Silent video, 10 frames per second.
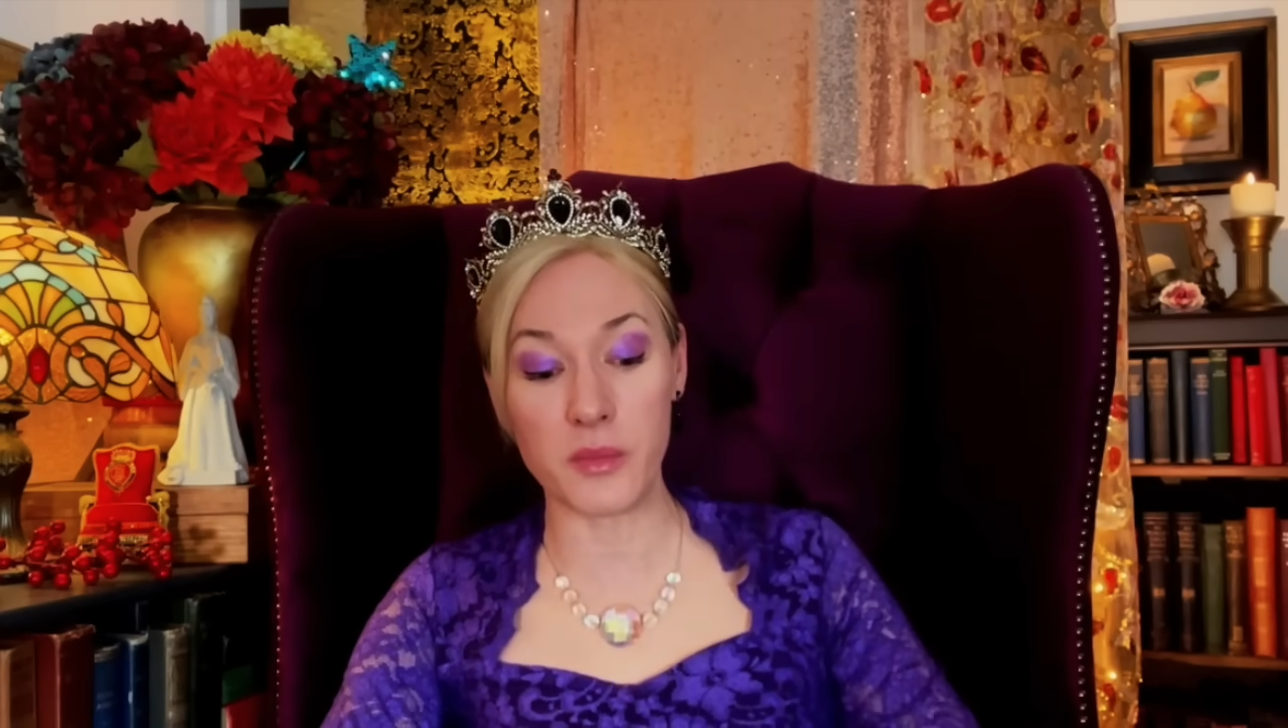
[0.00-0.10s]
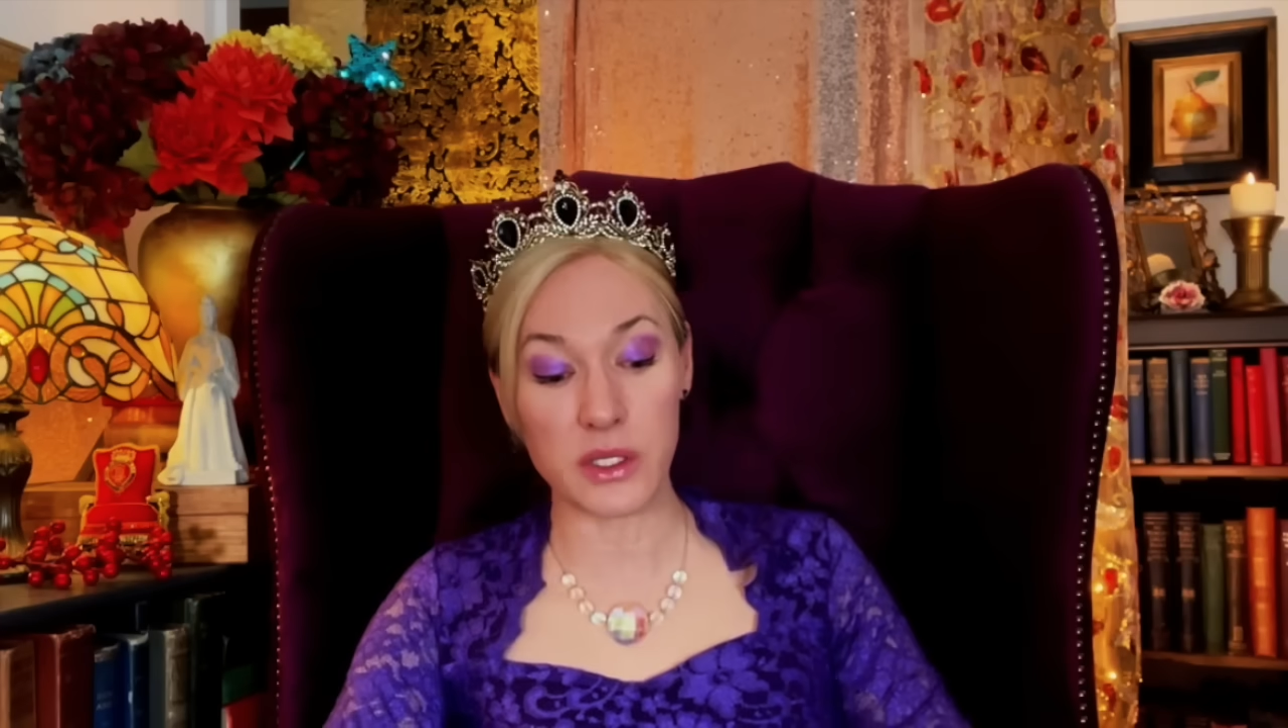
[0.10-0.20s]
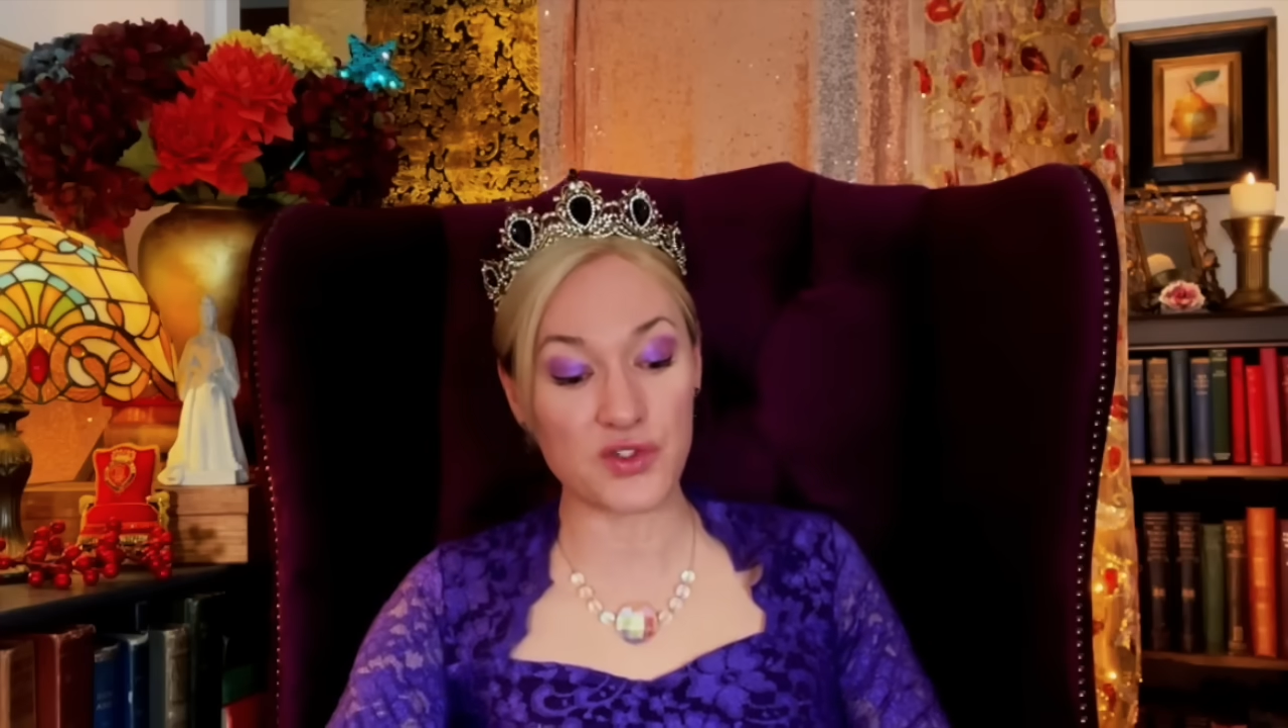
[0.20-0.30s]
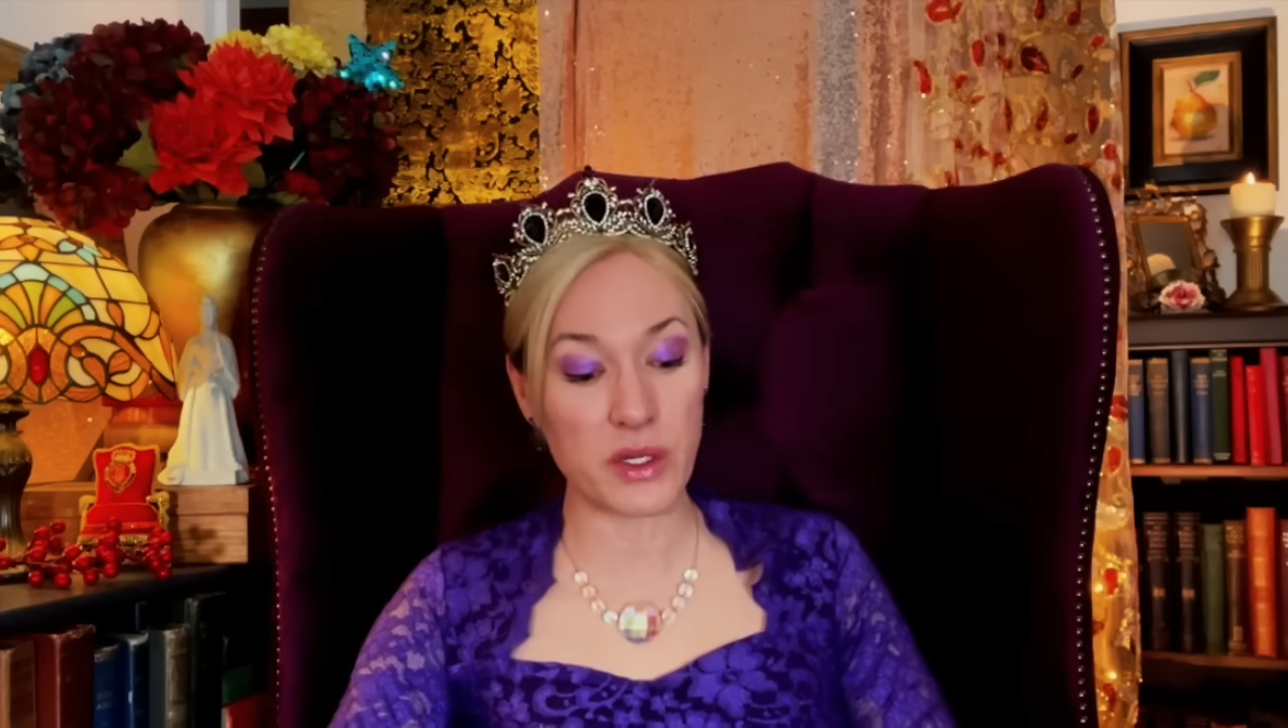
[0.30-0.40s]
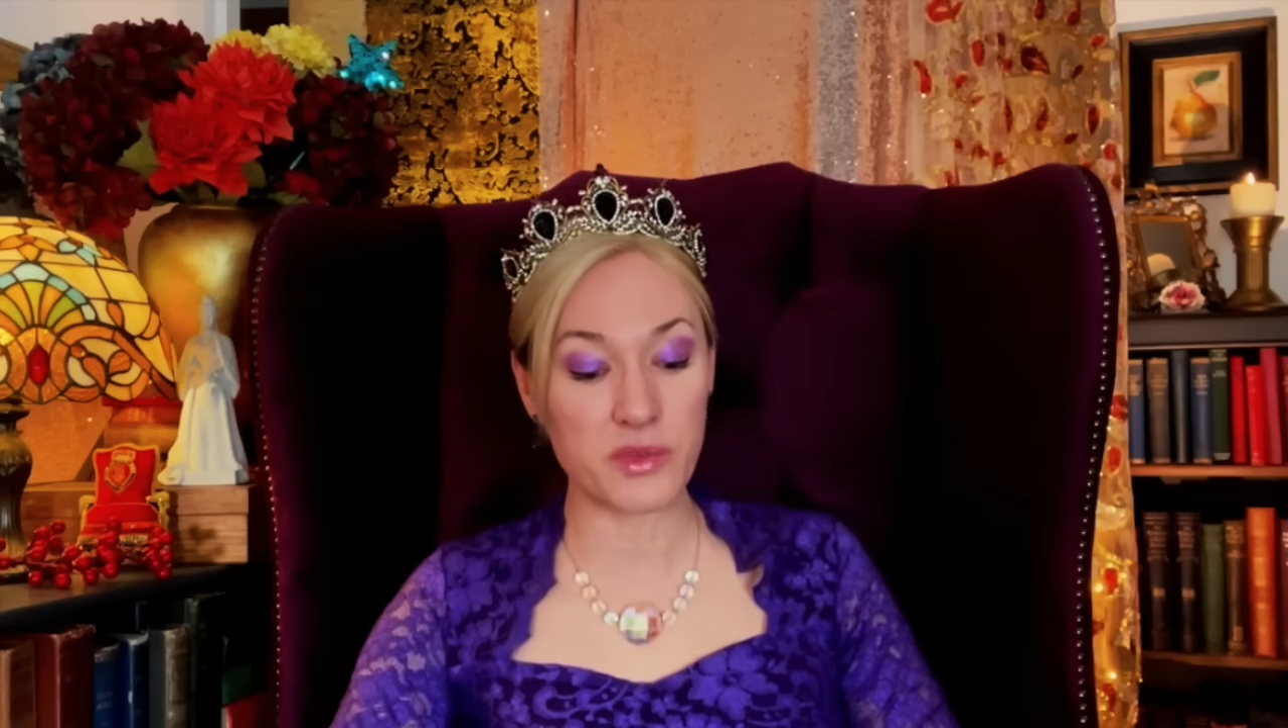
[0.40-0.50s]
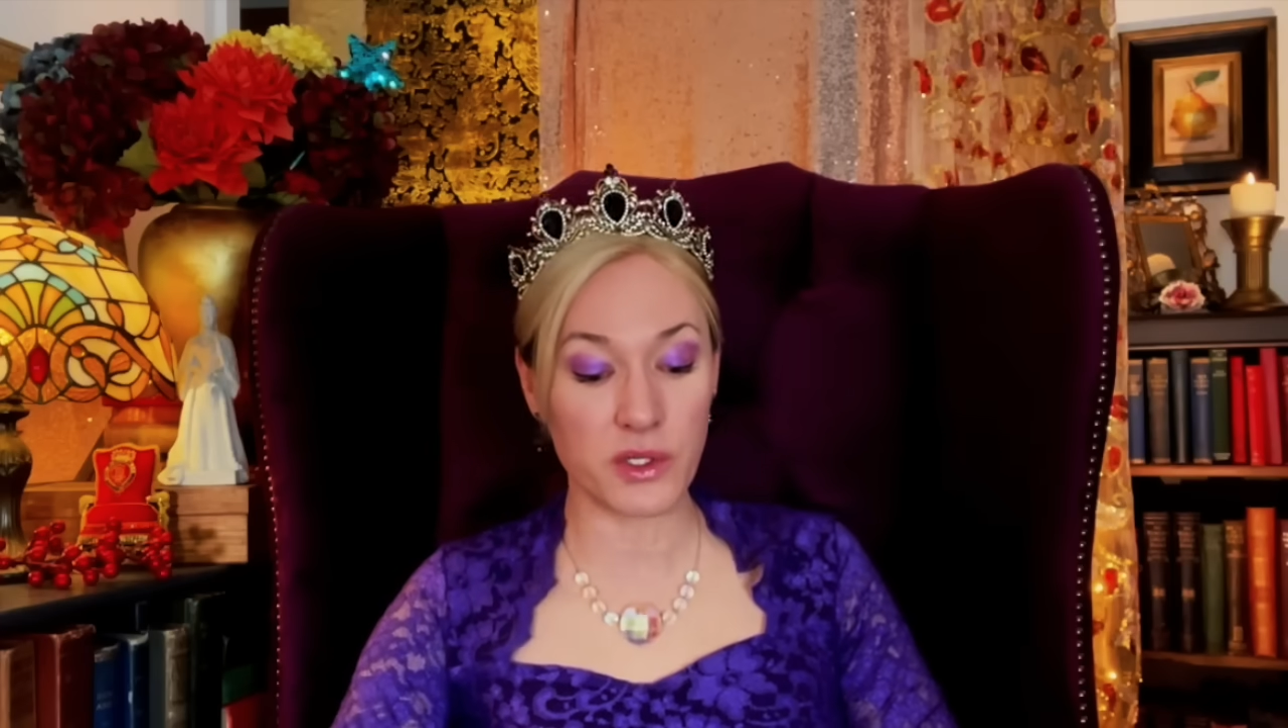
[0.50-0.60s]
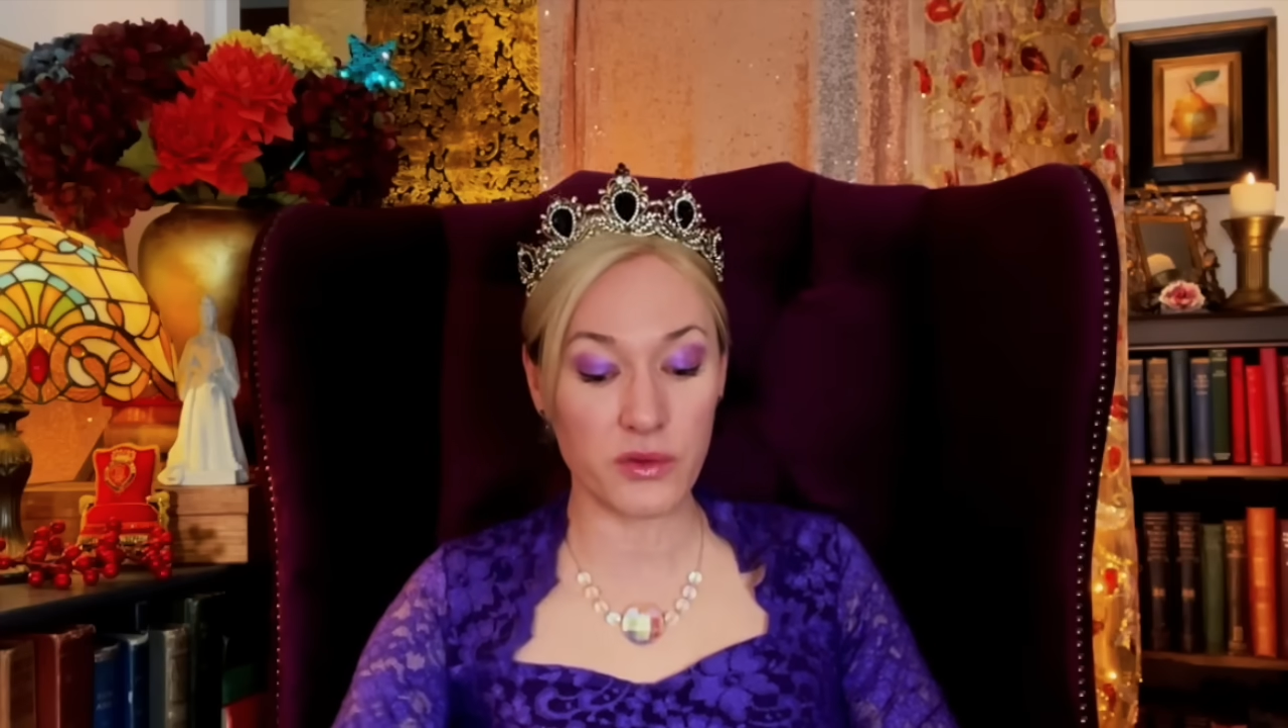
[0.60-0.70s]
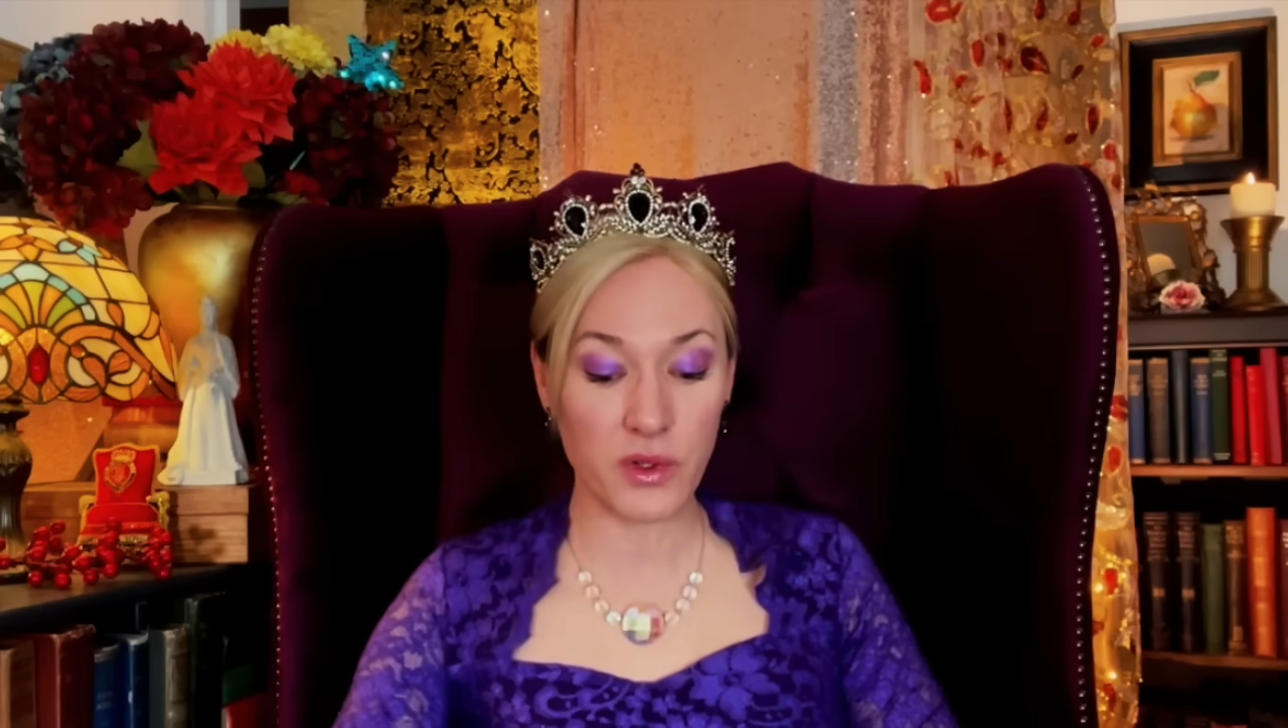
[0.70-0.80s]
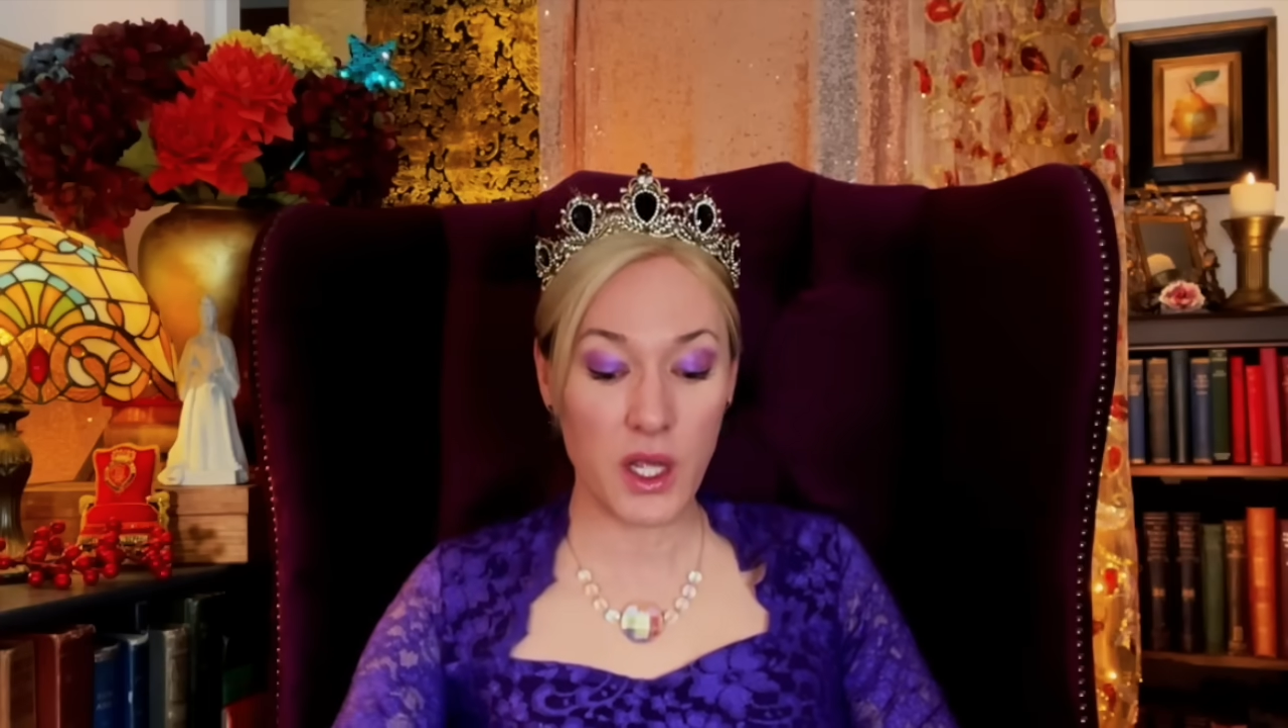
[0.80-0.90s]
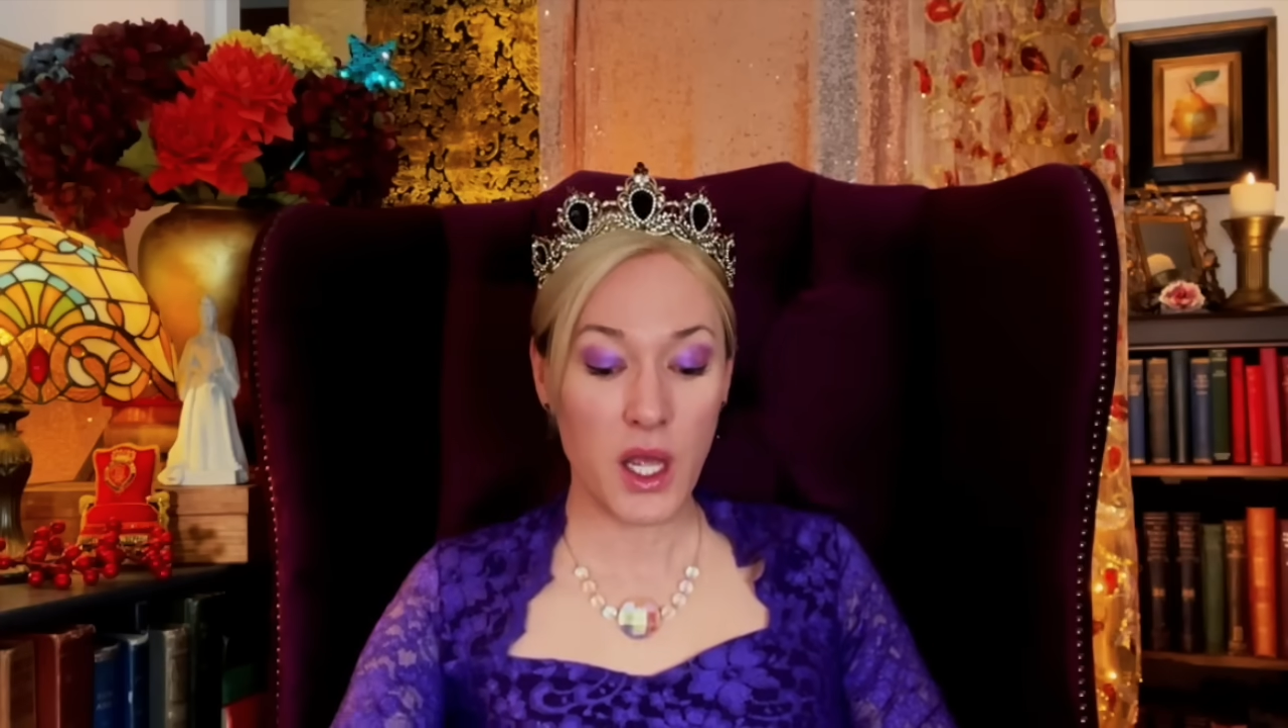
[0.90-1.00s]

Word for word: and it seems that you